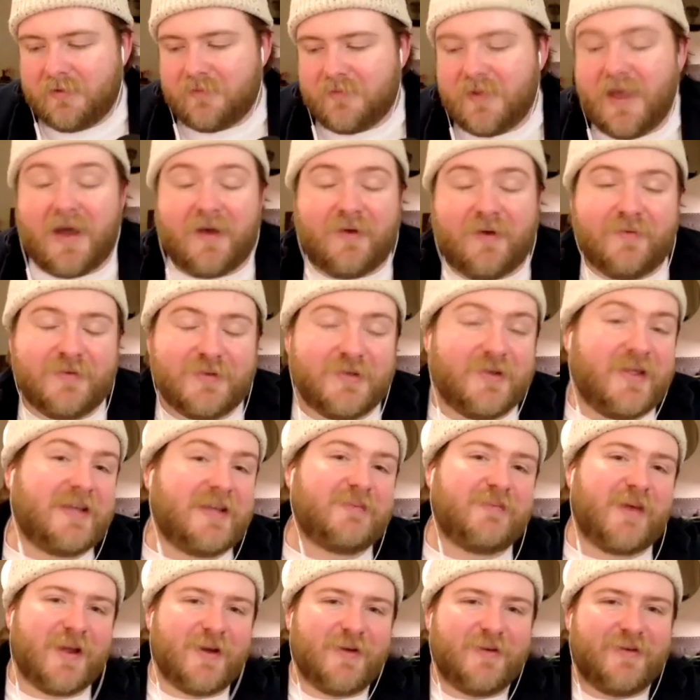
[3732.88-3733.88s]
yeah, so
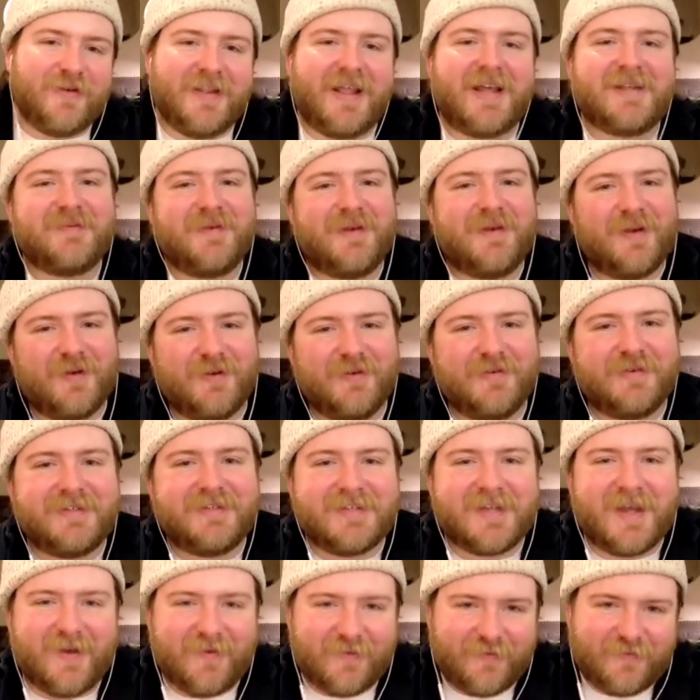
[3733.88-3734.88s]
that's my own
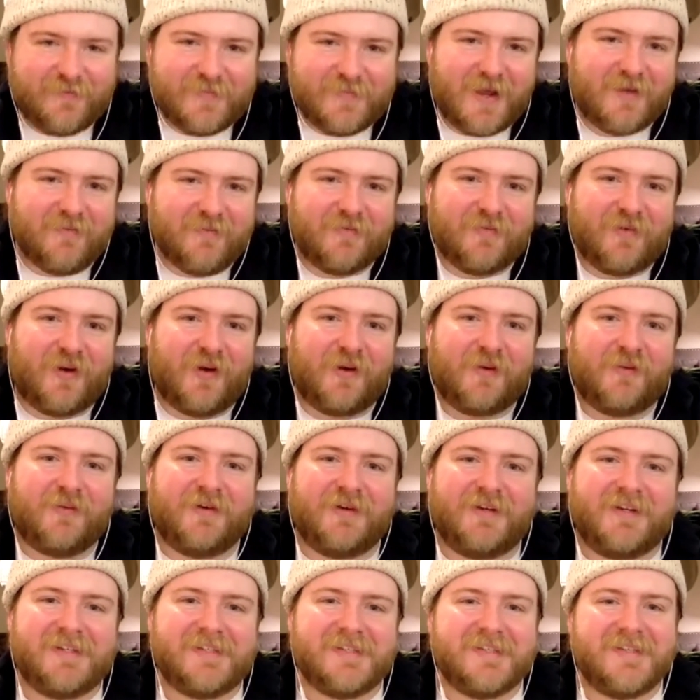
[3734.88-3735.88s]
type of
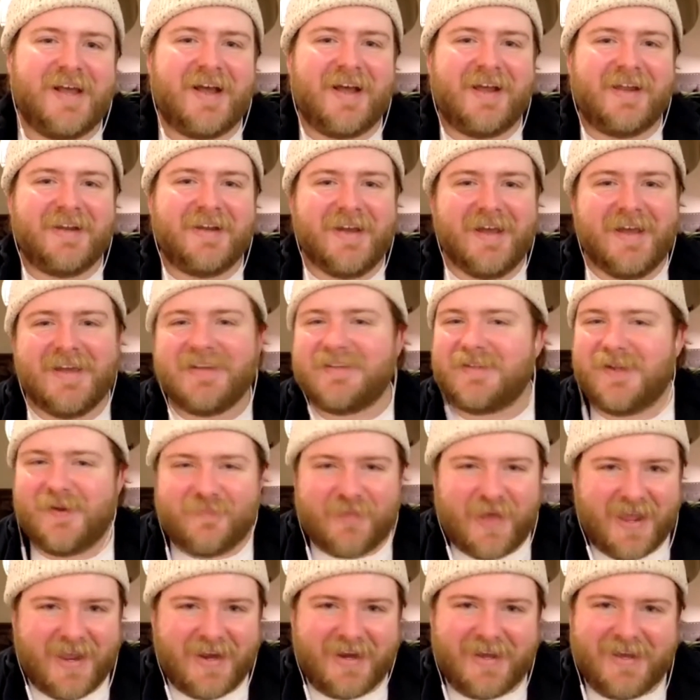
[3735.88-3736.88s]
artwork. It's not
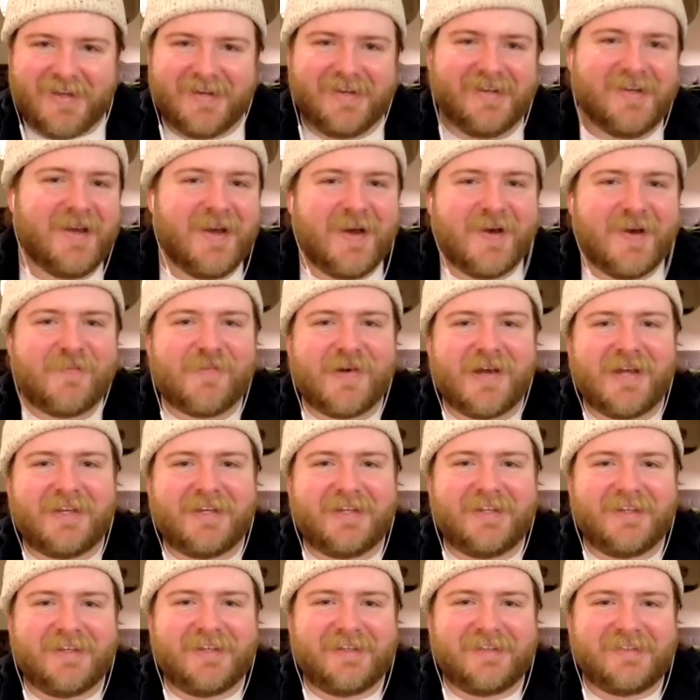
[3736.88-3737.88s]
painting,
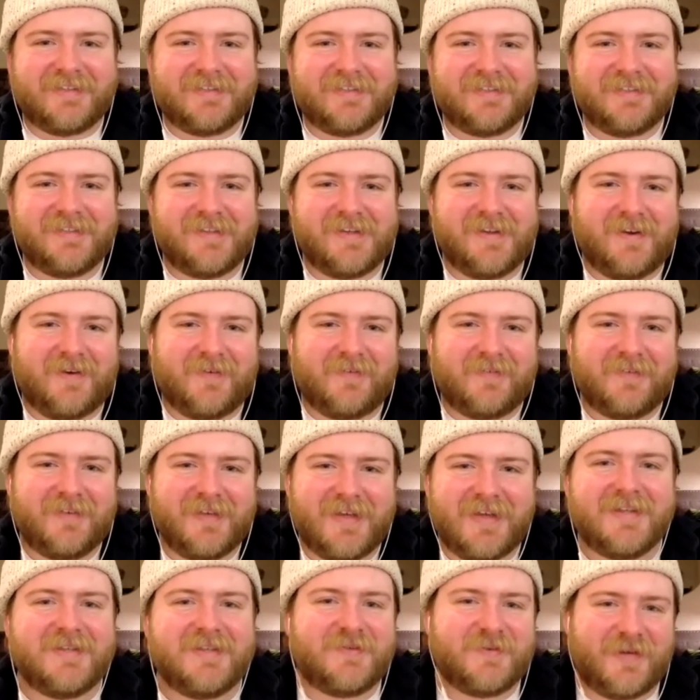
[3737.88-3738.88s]
but it's, you know,
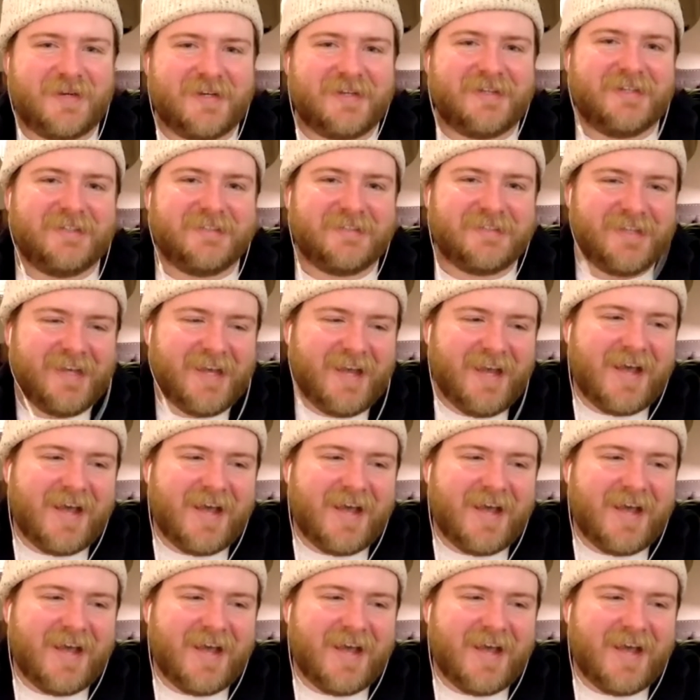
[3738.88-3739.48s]
it is what it is.